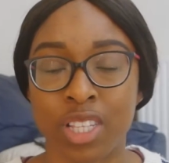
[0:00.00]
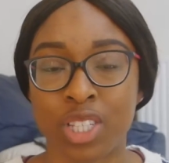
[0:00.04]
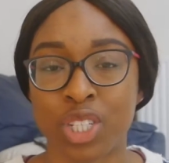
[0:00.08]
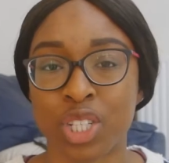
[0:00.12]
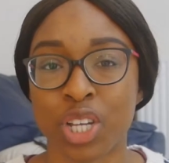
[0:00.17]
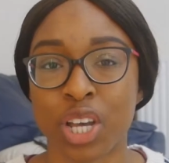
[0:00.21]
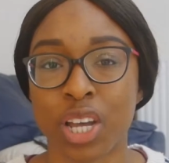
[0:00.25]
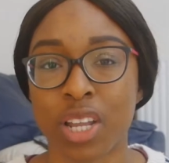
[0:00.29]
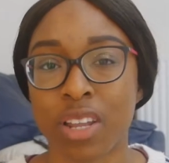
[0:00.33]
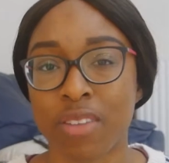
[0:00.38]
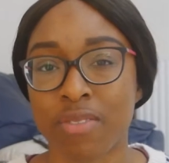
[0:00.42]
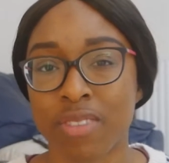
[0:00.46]

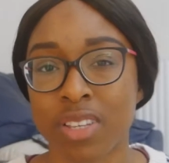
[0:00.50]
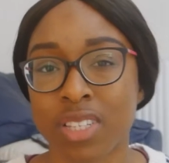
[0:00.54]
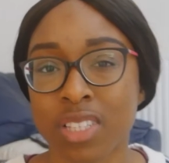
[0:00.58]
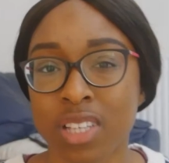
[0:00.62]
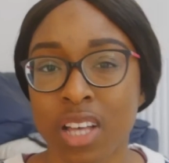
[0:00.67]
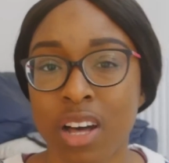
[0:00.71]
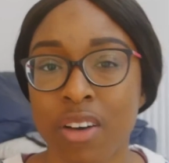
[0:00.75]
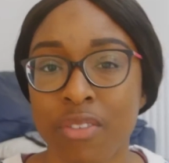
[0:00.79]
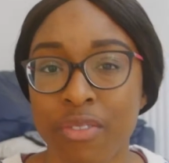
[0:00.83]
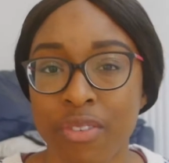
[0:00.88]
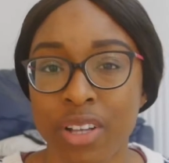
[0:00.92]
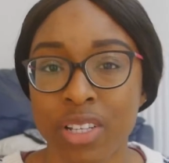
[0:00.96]
journey of
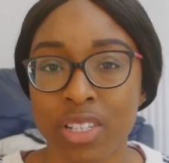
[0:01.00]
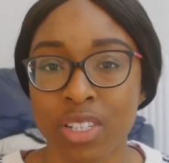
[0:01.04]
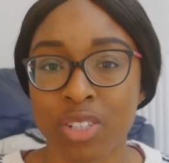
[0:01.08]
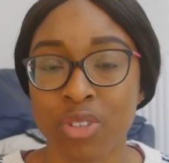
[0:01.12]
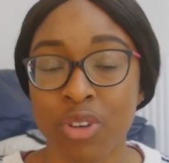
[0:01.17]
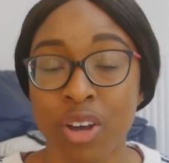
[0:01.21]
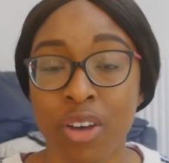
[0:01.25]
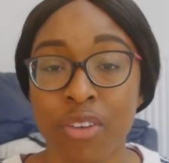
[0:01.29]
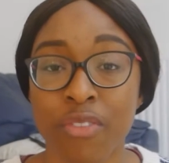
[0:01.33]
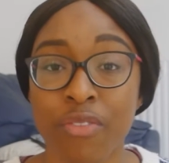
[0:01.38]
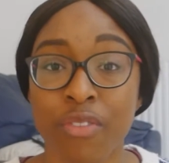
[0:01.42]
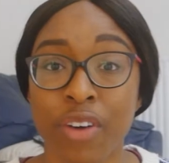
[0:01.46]
discovery to
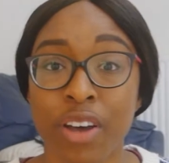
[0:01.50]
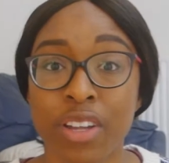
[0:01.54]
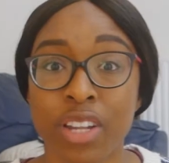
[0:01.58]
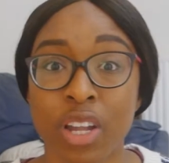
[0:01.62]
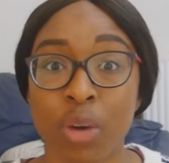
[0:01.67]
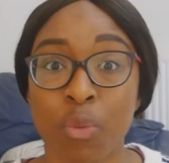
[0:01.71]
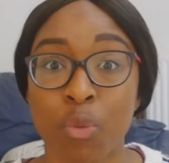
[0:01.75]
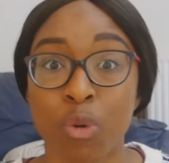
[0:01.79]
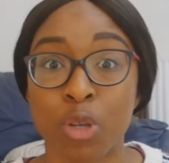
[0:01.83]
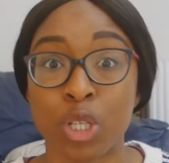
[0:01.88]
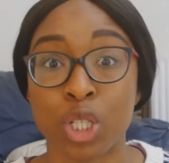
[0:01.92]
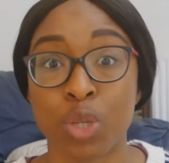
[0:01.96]
try and find
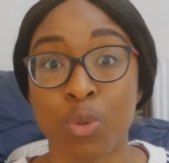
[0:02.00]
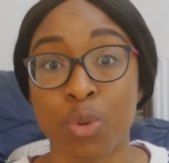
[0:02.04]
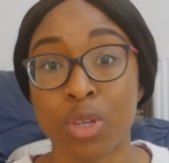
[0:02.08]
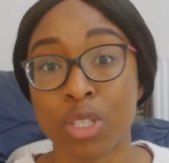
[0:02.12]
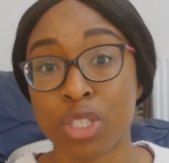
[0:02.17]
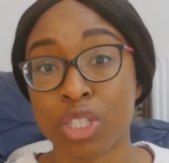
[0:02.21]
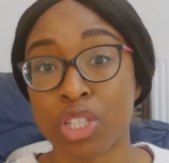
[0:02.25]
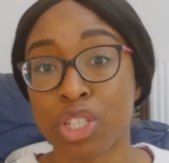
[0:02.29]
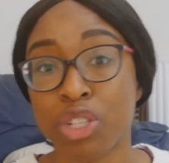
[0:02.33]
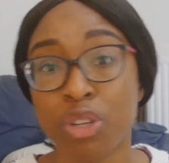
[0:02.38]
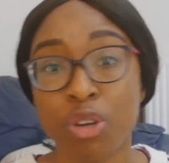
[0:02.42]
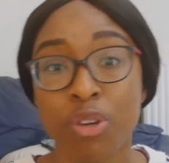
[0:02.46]
out what she
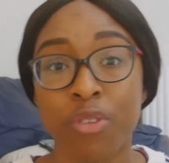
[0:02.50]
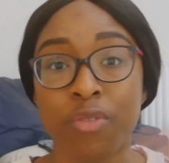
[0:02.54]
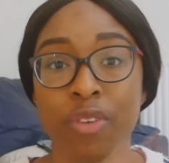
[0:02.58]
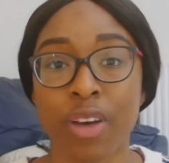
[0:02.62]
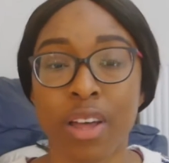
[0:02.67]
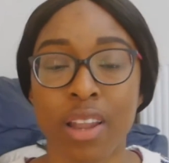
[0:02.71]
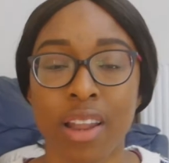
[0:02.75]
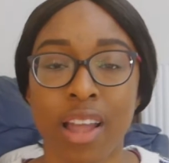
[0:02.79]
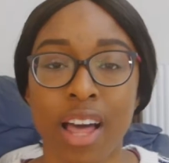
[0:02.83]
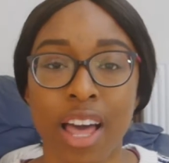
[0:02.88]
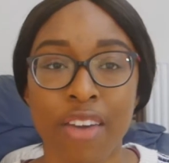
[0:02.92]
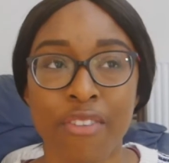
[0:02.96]
wants to do with
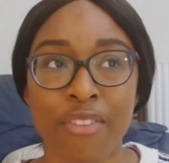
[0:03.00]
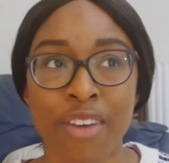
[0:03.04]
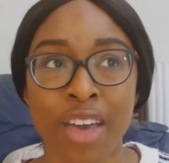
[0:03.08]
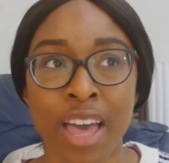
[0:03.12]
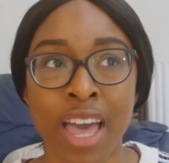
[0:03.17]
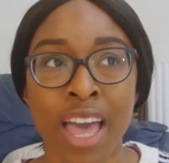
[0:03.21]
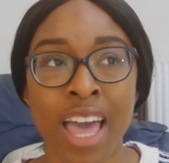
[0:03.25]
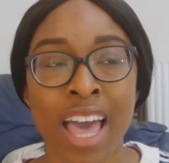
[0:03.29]
her life.